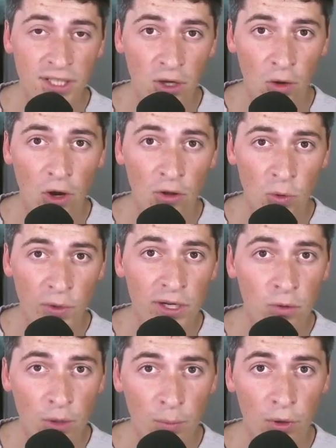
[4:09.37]
going to go all the way
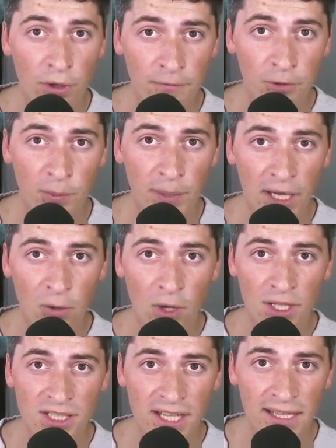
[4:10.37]
to one point four
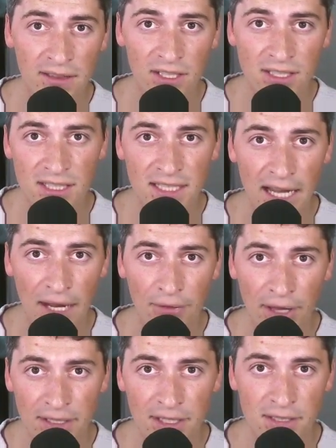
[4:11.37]
megawatts, and let's see how
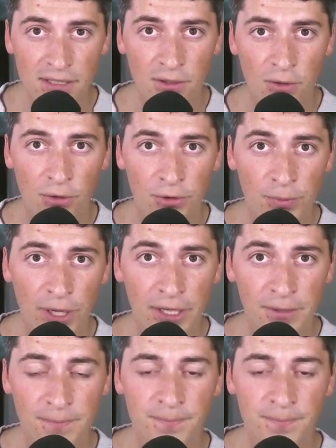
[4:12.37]
that does in the quarter mile.